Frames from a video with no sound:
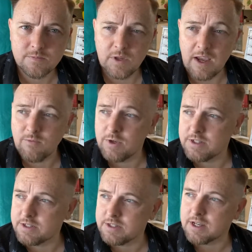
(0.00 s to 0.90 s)
Haven't we
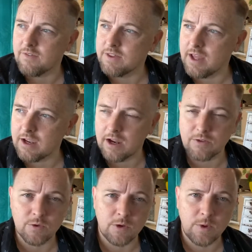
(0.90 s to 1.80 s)
just discovered that going
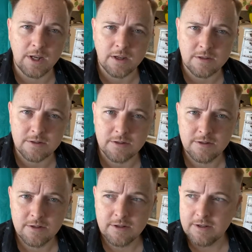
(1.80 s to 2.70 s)
through Leviticus?
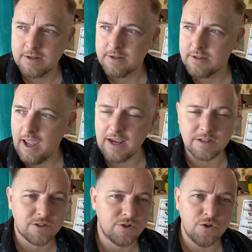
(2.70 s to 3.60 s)

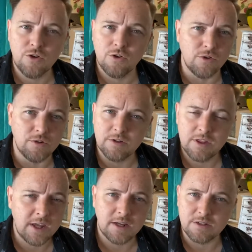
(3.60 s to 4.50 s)
External
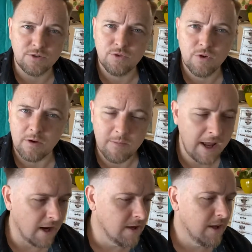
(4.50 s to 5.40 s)
things do not
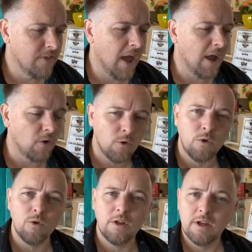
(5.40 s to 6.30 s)
matter. They are
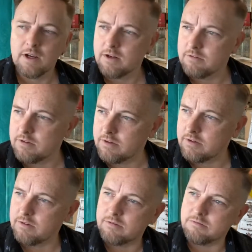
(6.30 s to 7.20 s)
all
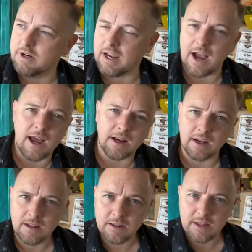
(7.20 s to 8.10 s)
regarding
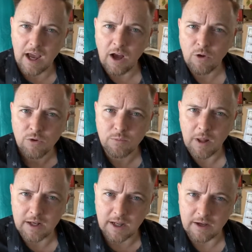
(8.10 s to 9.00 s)
the old
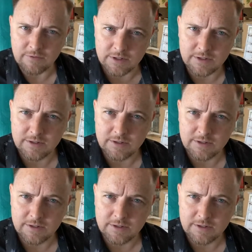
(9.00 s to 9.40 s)
blood covenant.